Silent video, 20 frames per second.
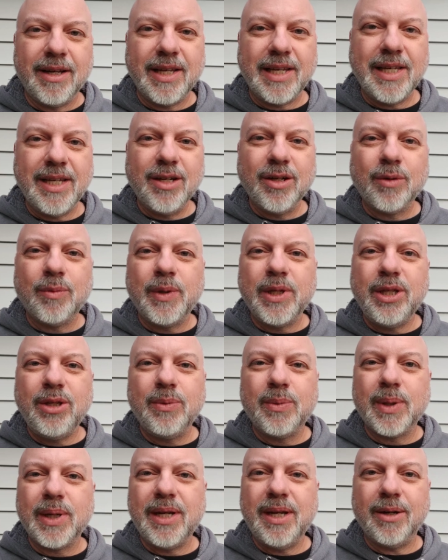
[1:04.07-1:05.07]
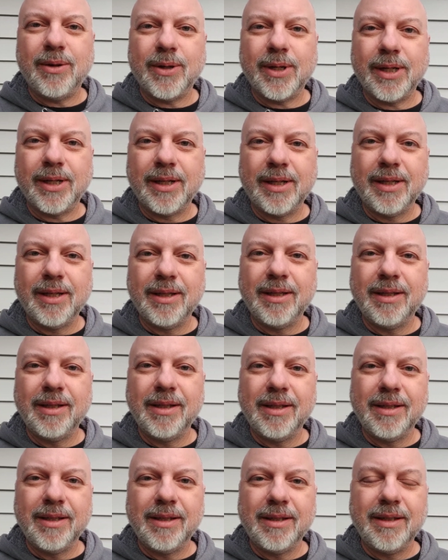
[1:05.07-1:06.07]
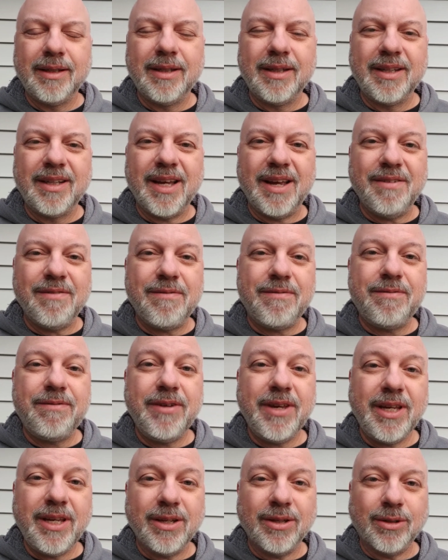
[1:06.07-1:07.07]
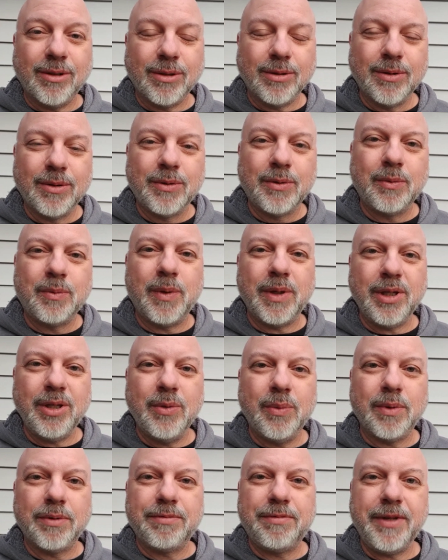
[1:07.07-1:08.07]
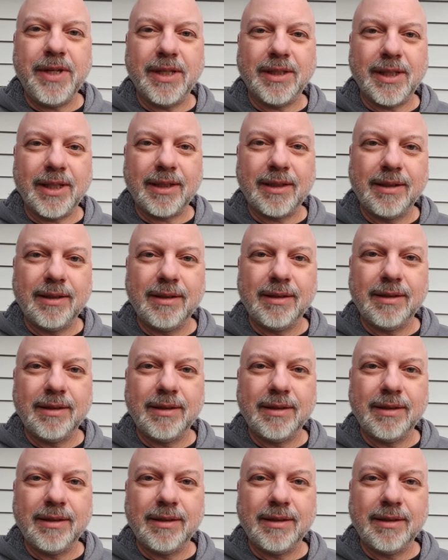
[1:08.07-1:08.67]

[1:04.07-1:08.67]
hear what you were hearing, and feel what you were feeling.